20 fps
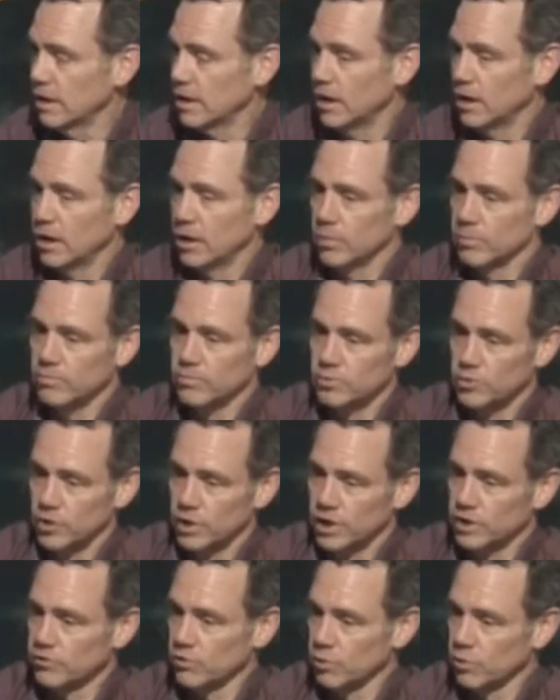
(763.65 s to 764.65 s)
Um, so
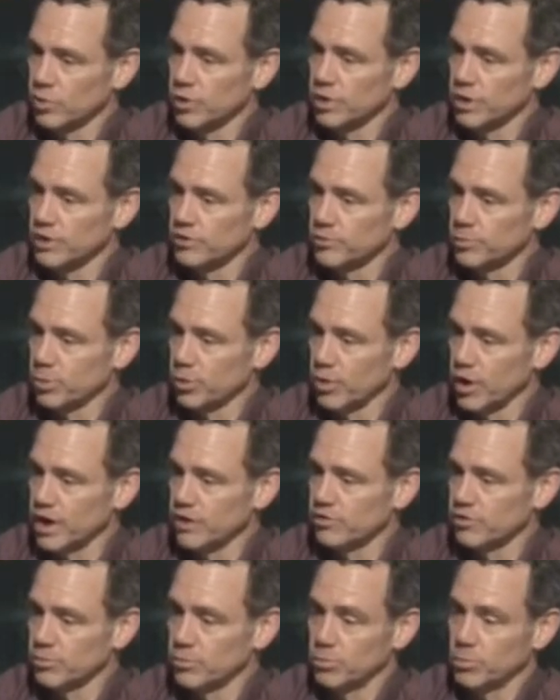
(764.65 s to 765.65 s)
he's a real
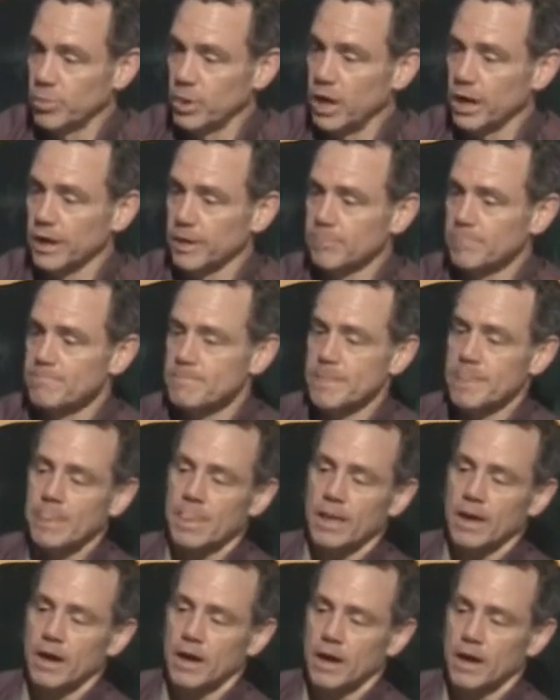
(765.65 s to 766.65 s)
inspiration. But
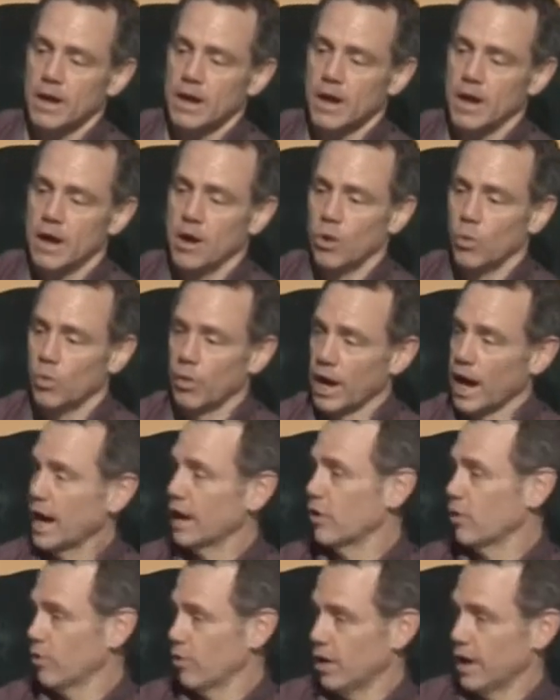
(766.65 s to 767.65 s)
when I
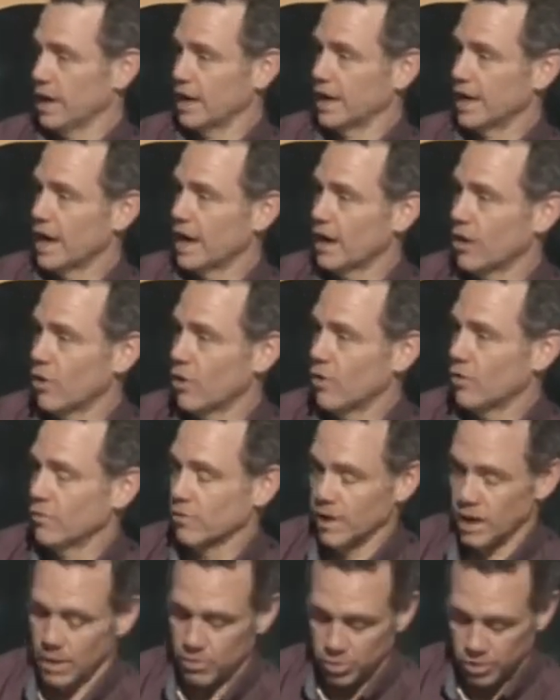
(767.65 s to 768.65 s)
go running, I go,
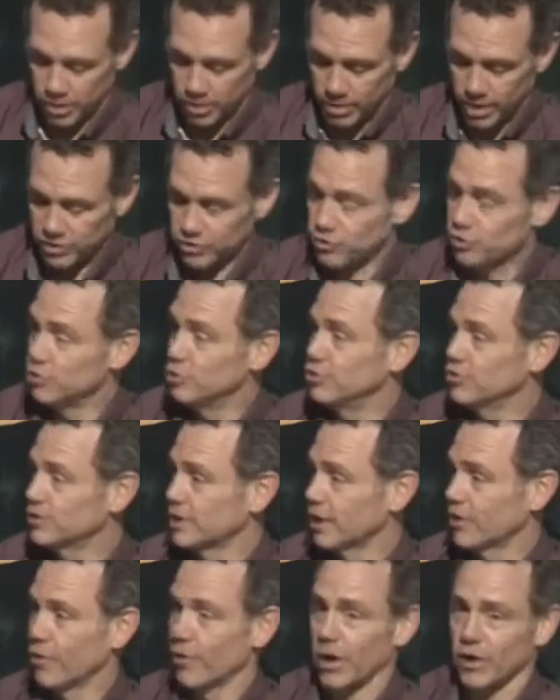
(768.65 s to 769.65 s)
I put on my shoes,
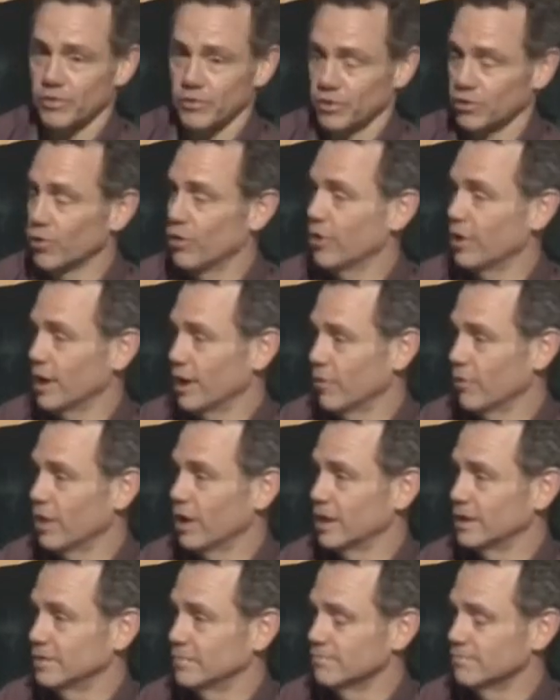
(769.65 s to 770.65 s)
I go out the door, and I
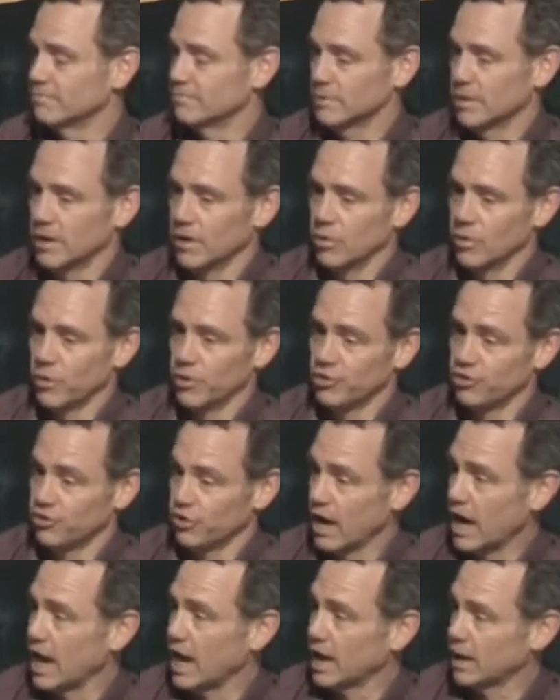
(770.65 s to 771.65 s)
run. When
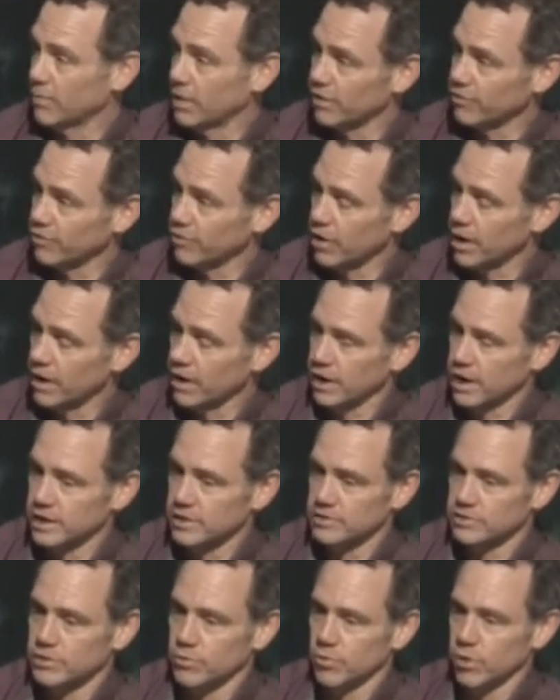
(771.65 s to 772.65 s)
John, my friend,
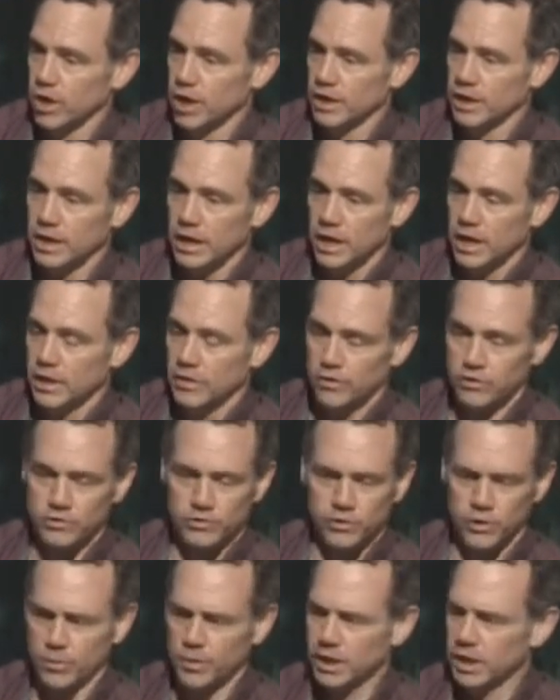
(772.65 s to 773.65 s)
needs to run, there's
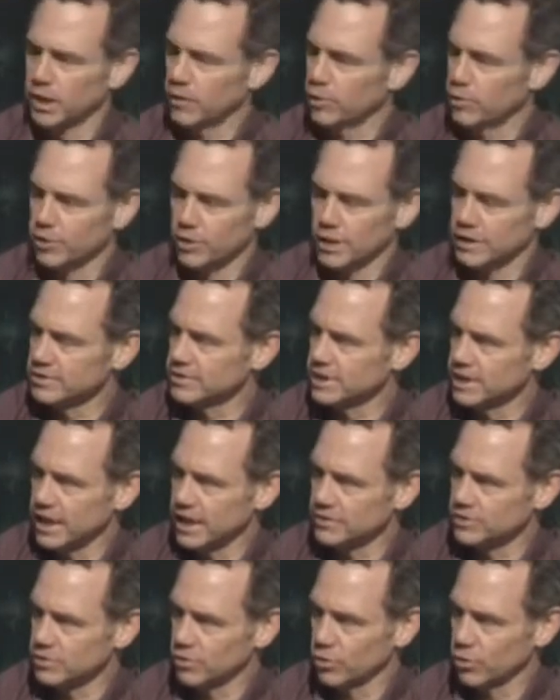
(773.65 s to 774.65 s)
so many other things he
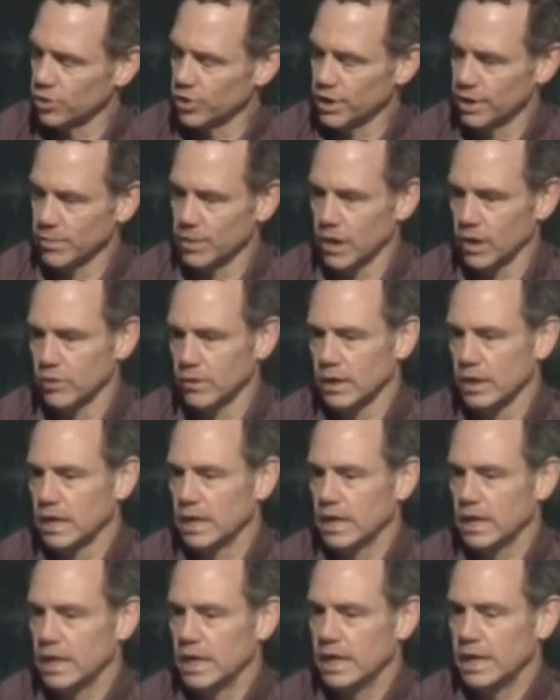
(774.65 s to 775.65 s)
has to worry about.
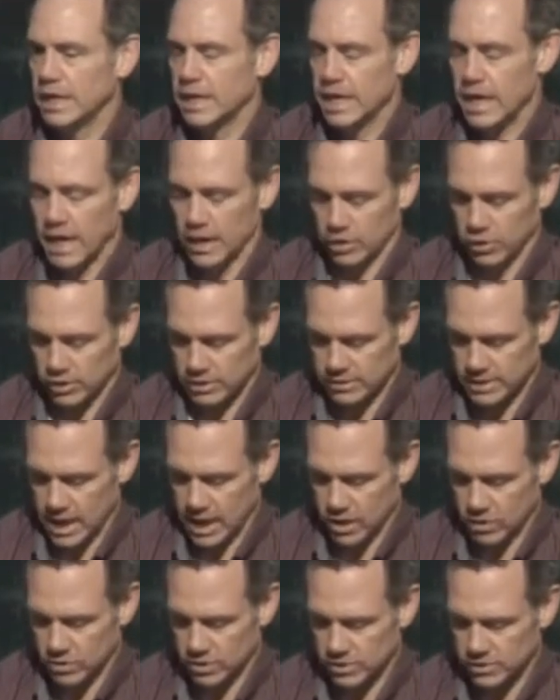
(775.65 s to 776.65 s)
He can't look
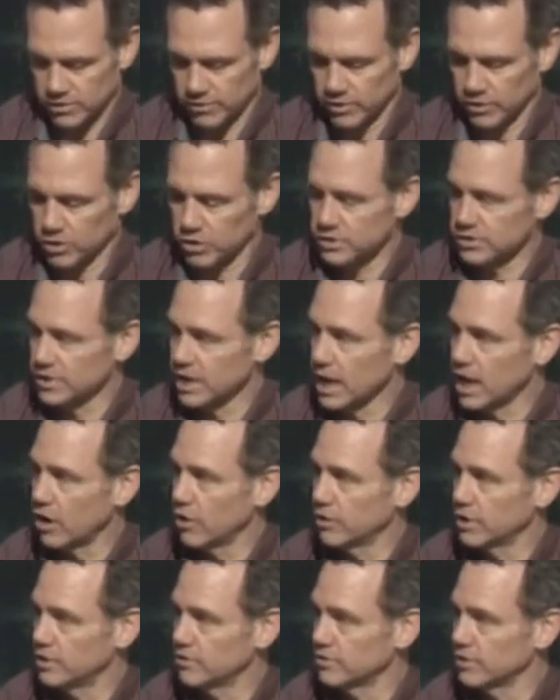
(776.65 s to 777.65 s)
down because if he looks
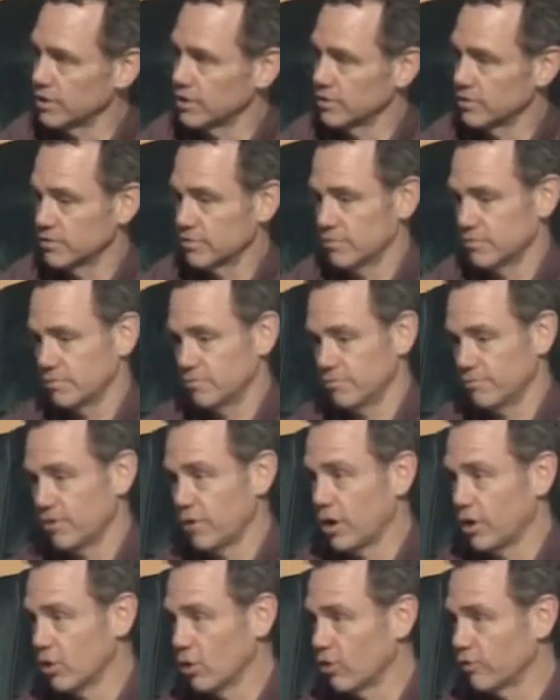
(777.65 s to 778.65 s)
down, he's going to
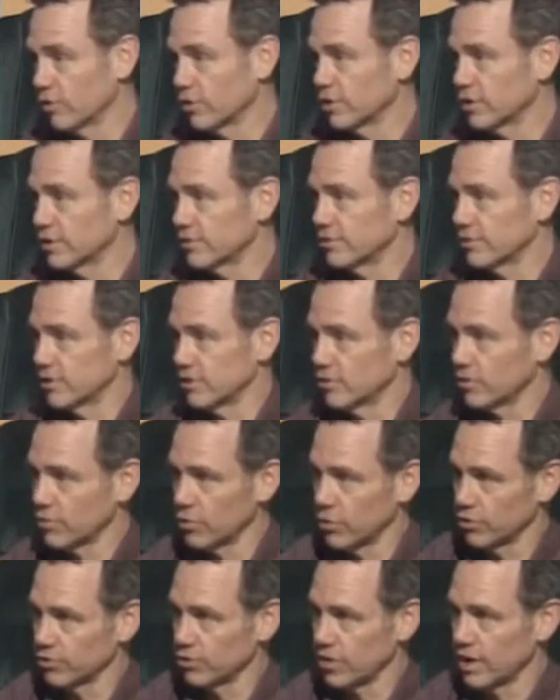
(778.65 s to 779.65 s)
fall over because it
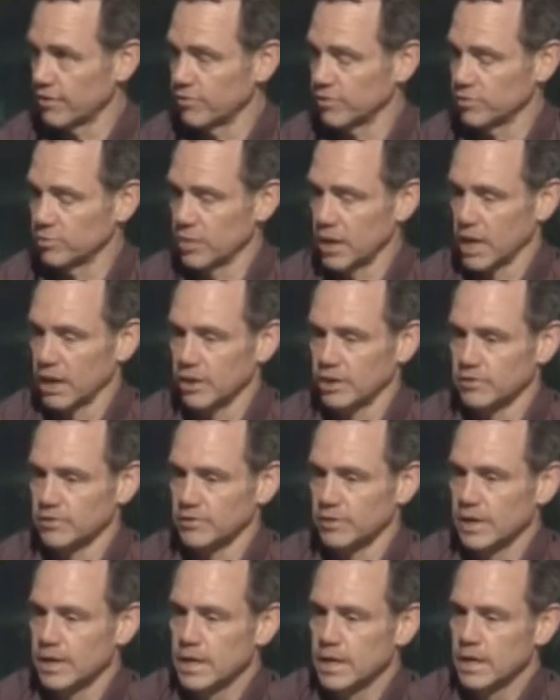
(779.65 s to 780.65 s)
throws off his balance.